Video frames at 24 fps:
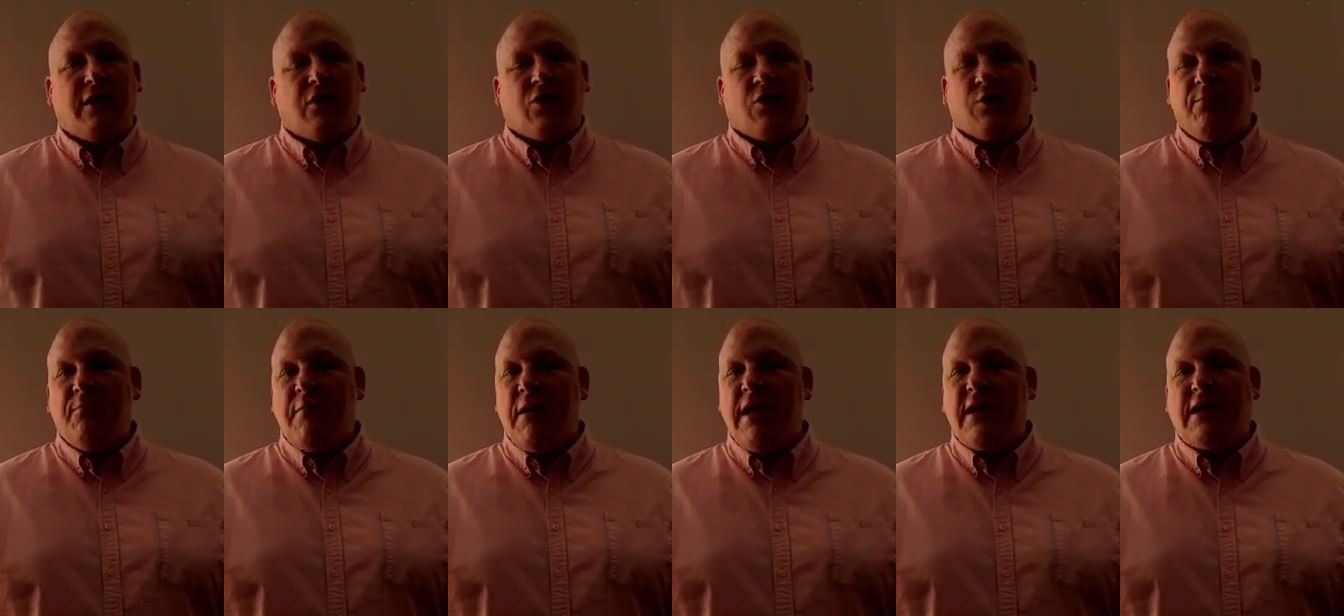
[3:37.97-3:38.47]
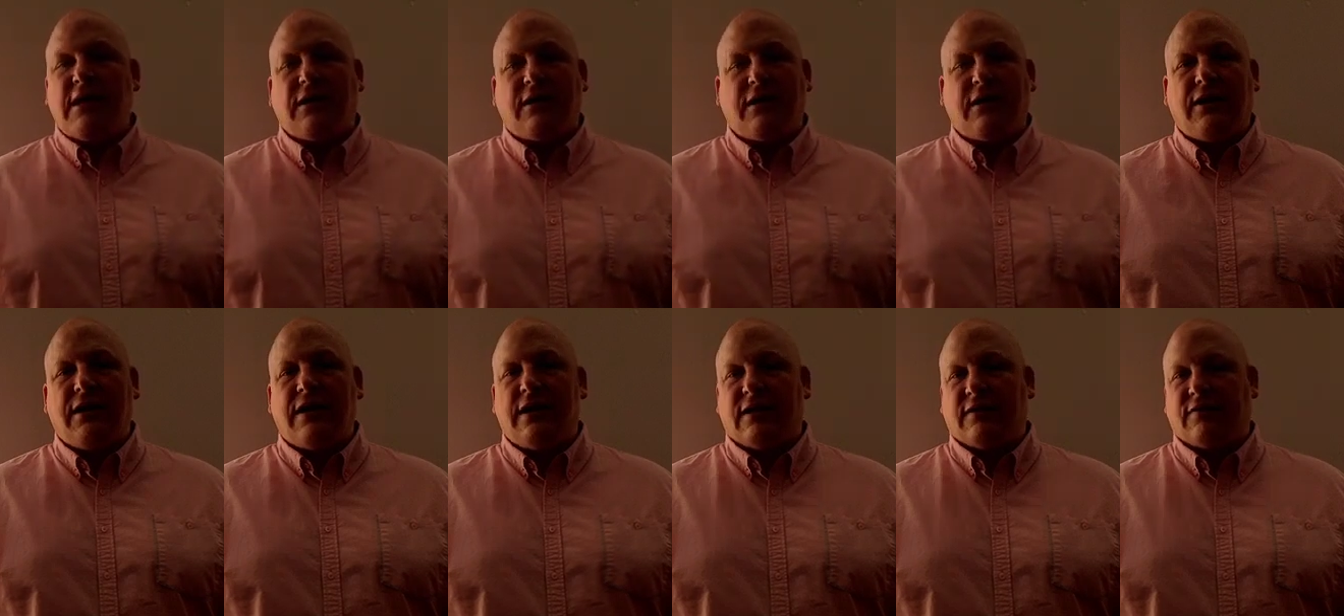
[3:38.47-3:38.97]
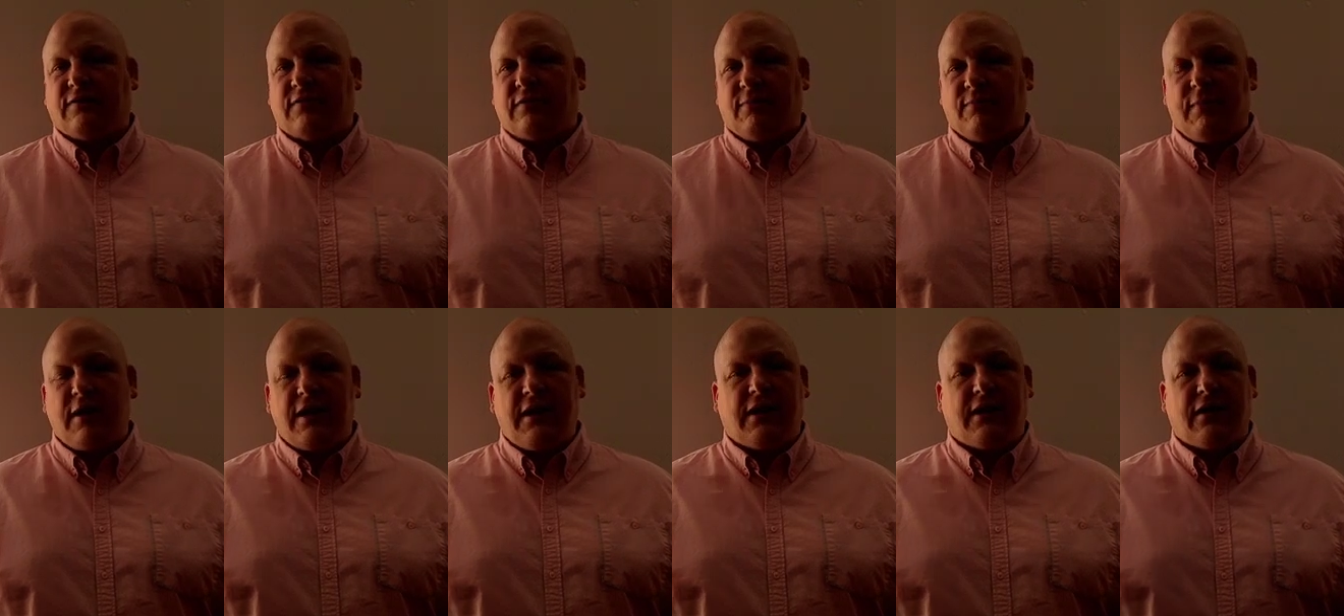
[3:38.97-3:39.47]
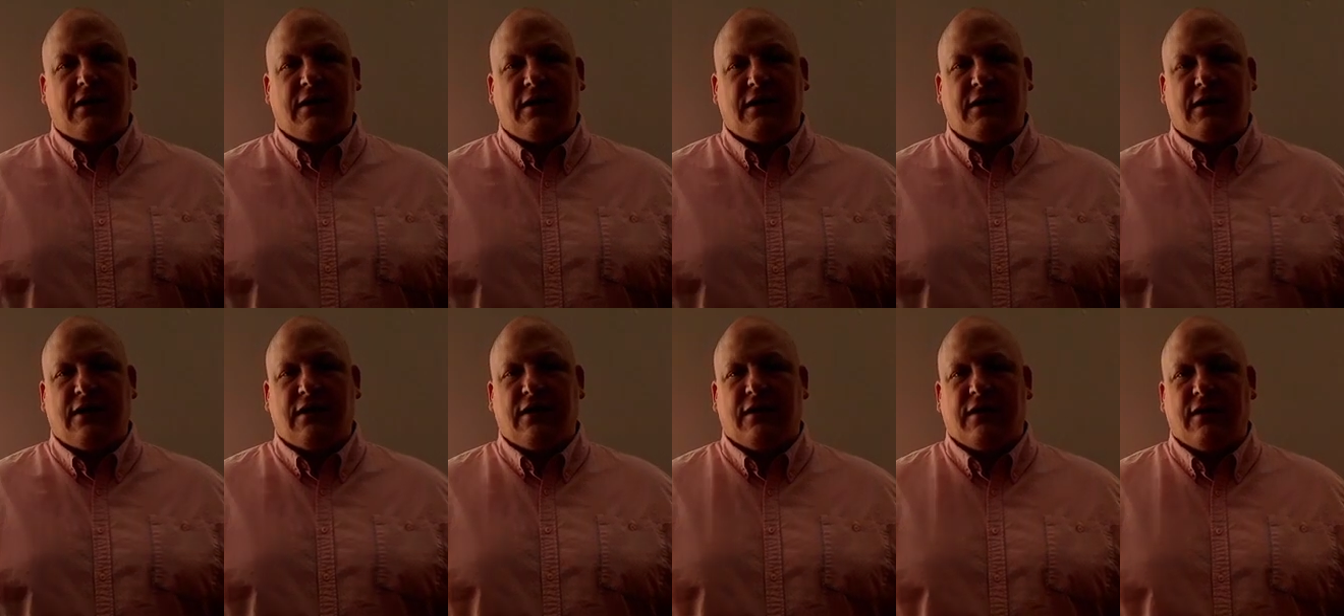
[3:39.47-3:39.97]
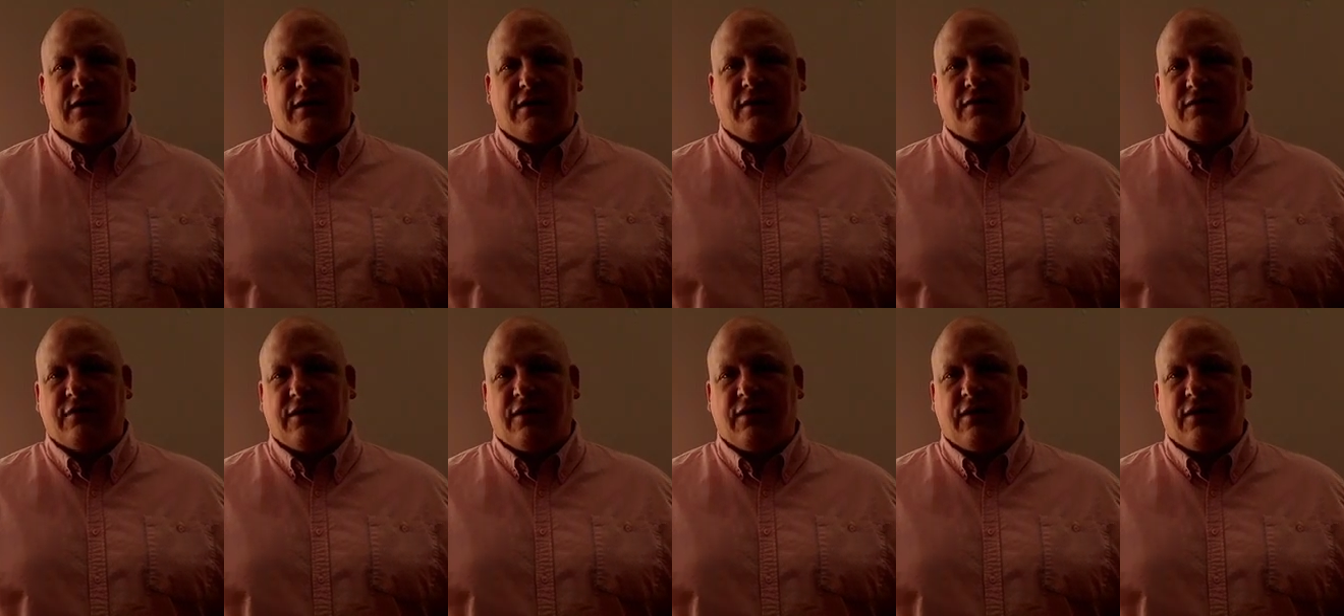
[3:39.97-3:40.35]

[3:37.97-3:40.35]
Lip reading: Make a list. Make a